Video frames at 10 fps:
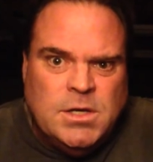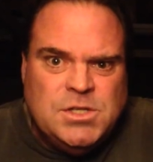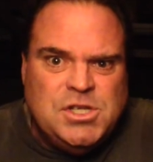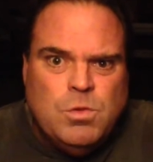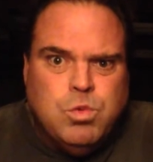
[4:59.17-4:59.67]

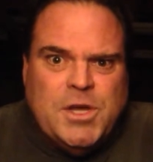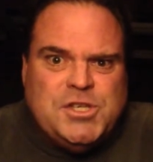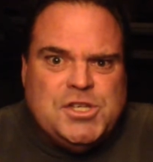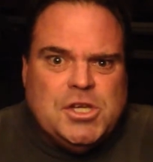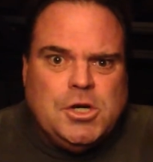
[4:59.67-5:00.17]
She
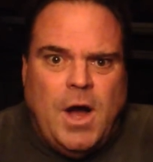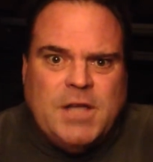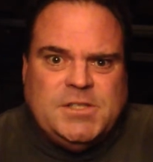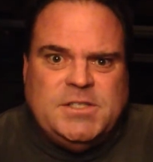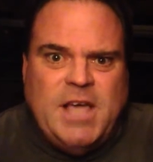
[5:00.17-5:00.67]
reaches
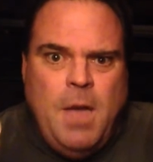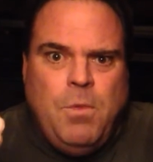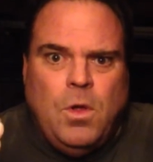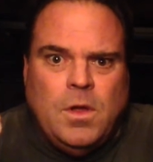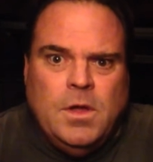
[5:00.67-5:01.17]
across the
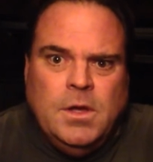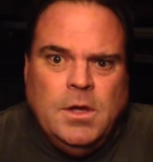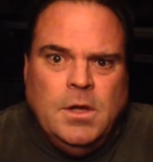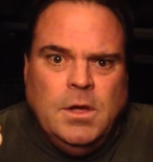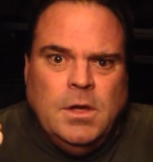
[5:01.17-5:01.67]
table
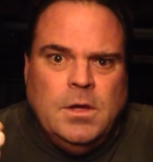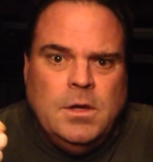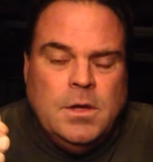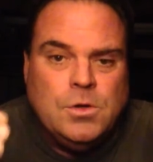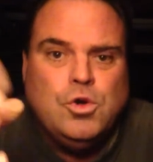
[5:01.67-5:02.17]

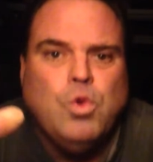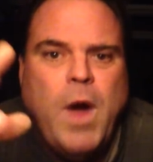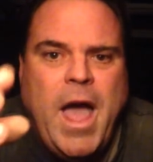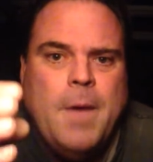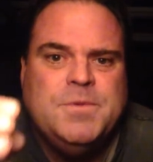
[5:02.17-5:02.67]
and
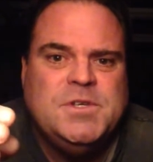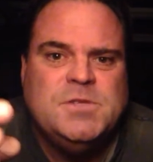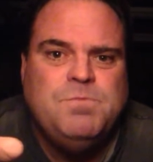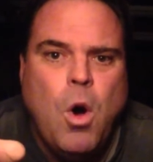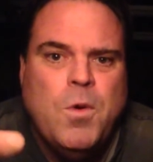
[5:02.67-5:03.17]
grabs
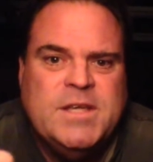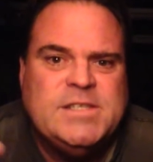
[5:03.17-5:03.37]
his bony